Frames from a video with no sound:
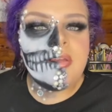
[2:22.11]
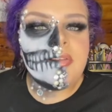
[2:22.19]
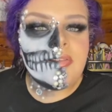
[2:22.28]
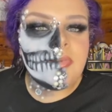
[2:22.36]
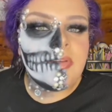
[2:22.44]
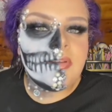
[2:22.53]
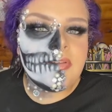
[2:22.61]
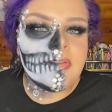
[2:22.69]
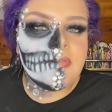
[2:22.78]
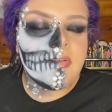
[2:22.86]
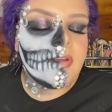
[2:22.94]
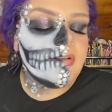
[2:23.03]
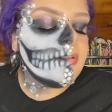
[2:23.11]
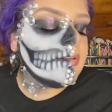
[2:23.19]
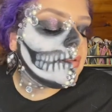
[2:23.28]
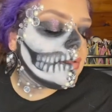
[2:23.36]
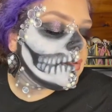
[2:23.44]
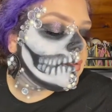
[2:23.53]
So here's the final
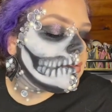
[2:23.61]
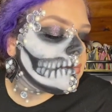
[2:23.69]
look.